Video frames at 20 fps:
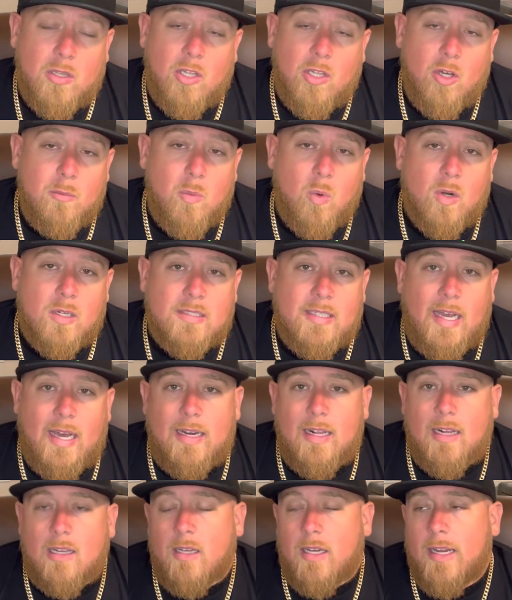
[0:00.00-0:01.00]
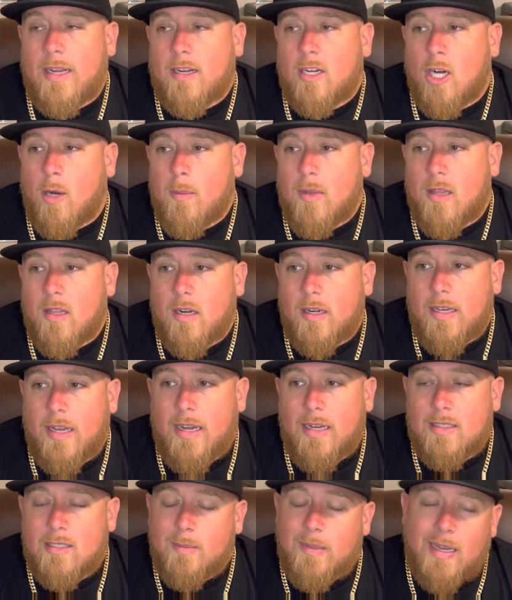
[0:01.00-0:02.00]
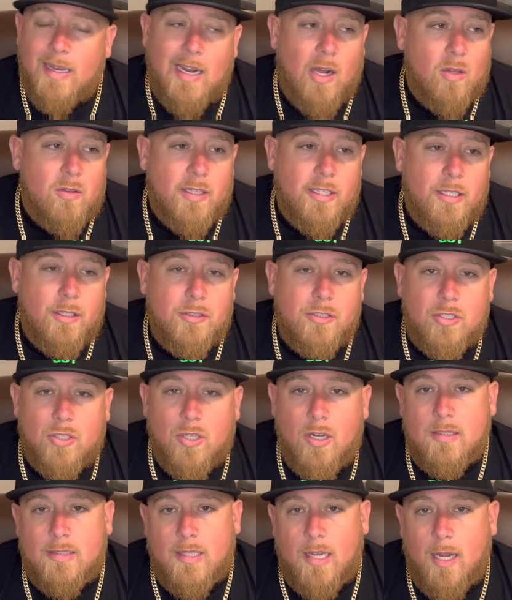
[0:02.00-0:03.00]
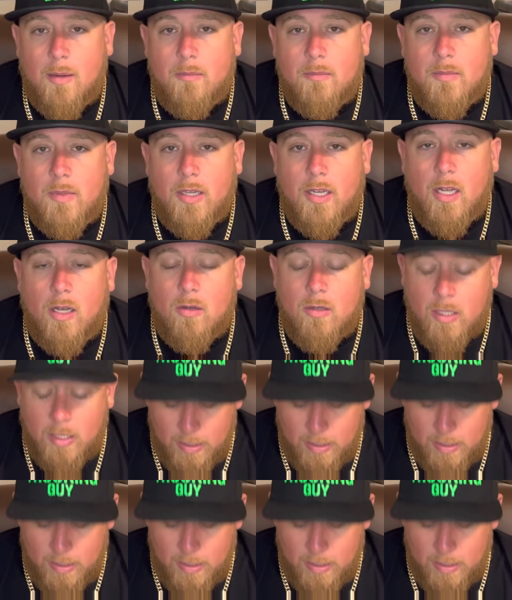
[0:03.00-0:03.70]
load boards. I had a client call me the other day, and he said, man, I only use Truckstop, you know.